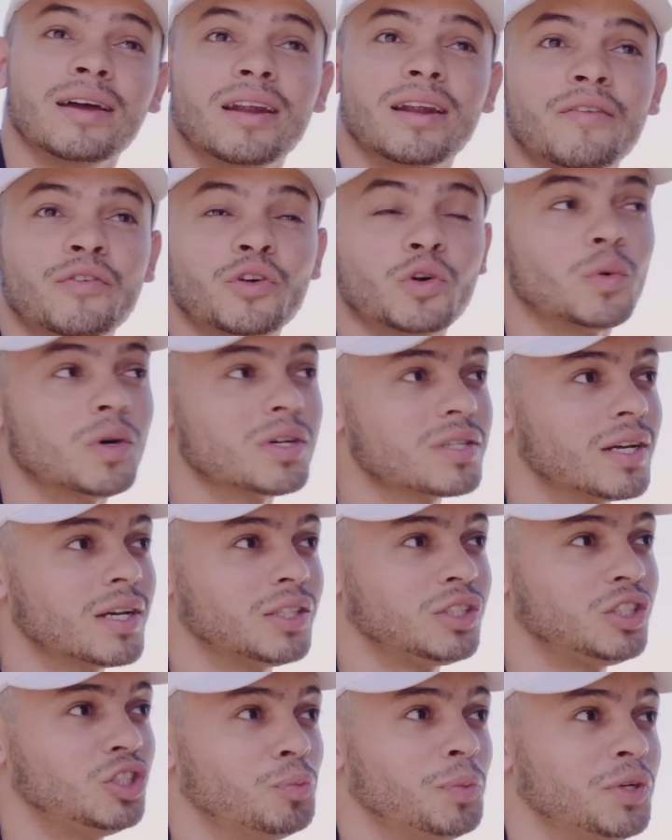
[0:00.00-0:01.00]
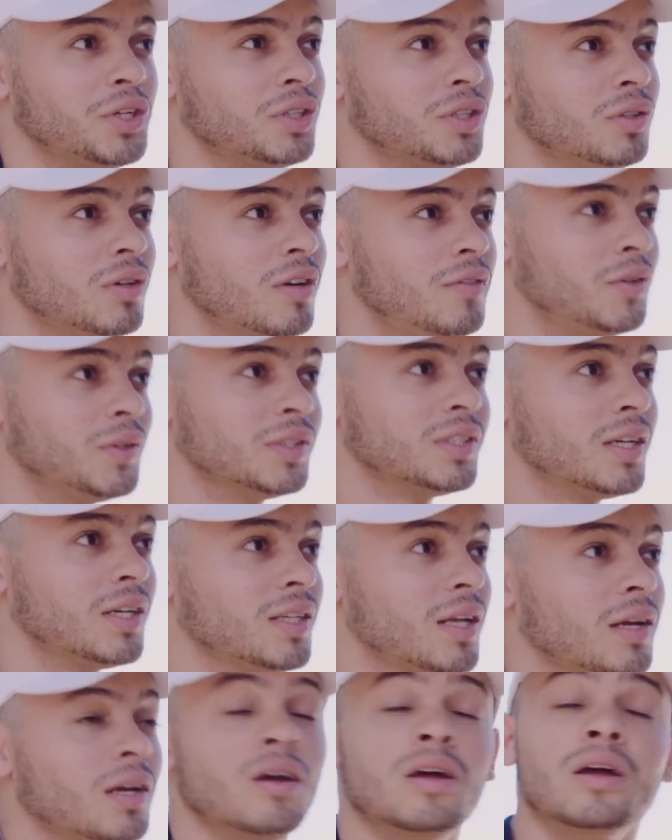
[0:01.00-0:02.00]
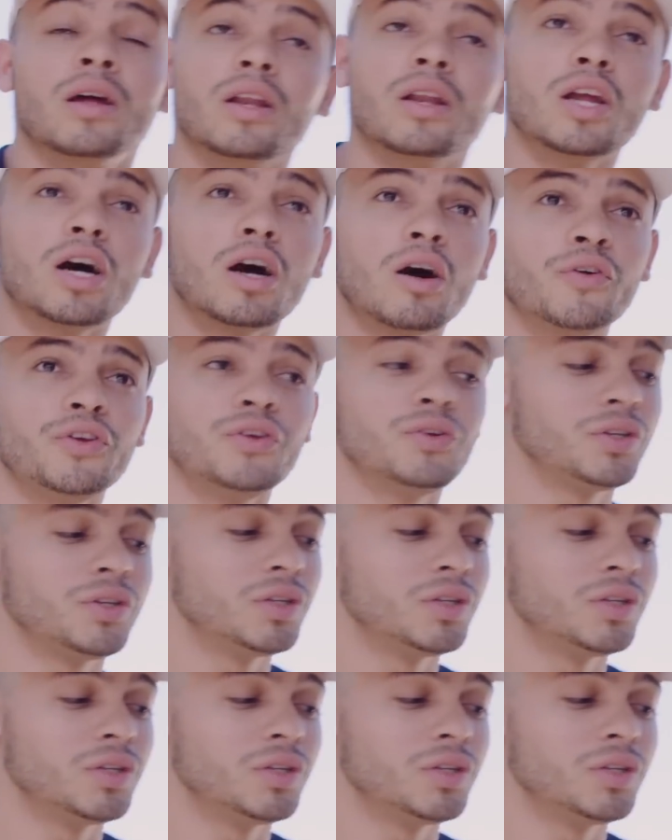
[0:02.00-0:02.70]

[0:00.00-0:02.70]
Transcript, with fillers: Everyone was like super cool. Everyone was like, like no, you're